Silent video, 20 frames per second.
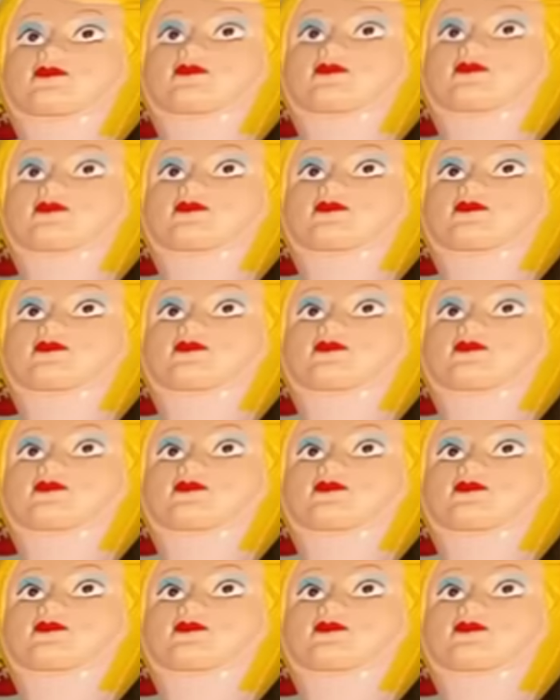
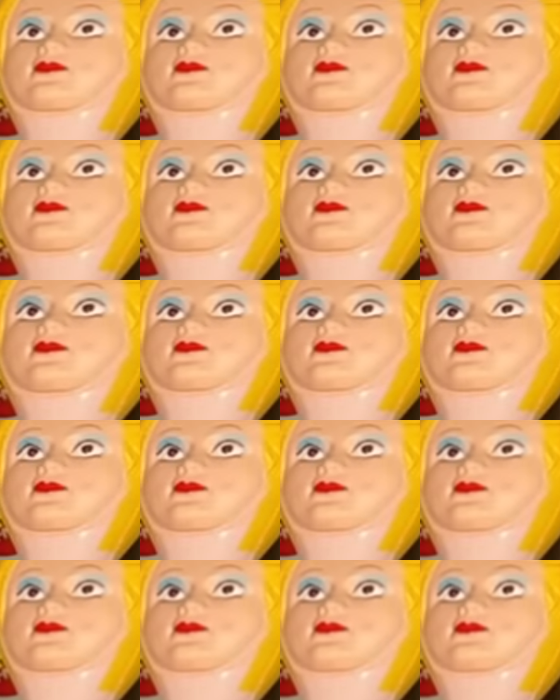
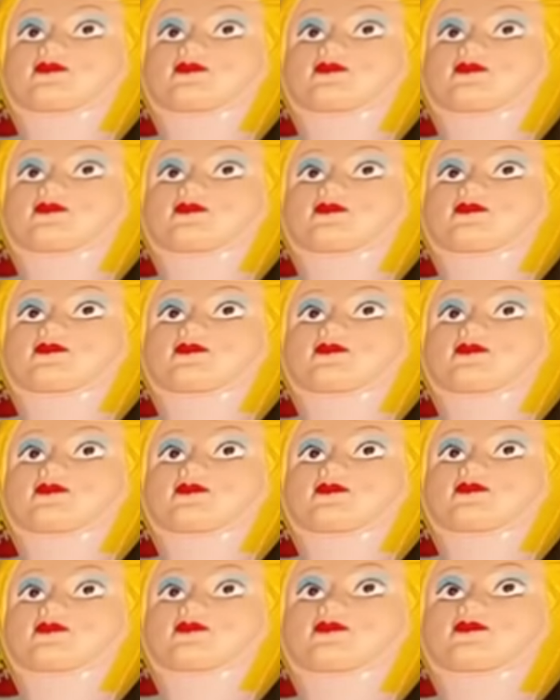
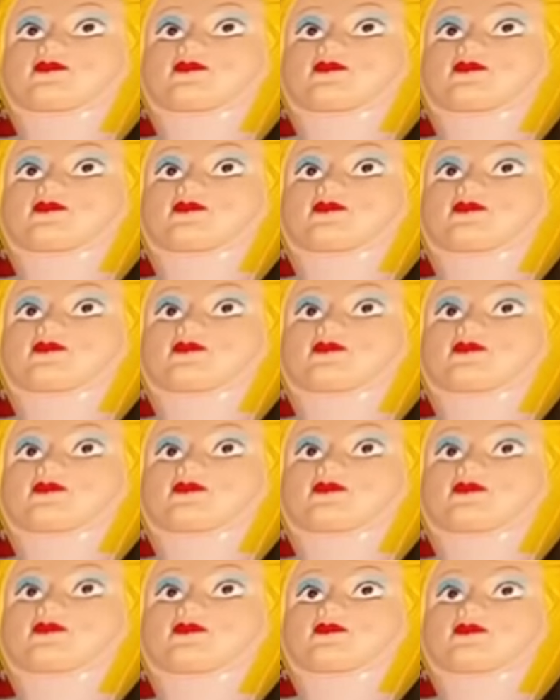
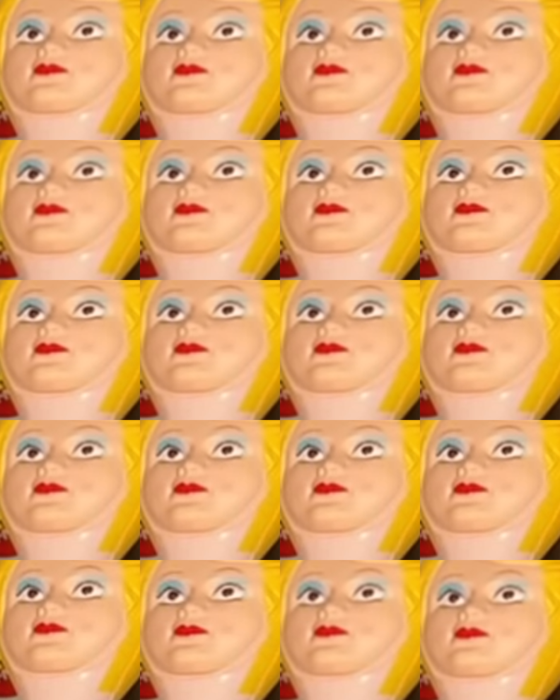
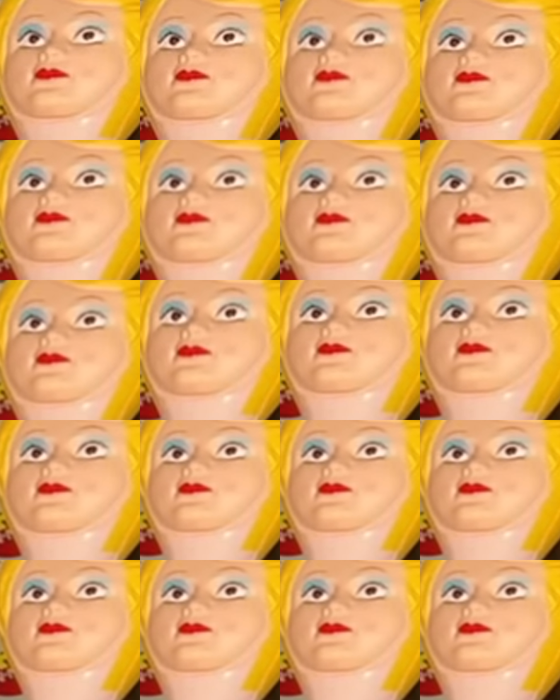(silent)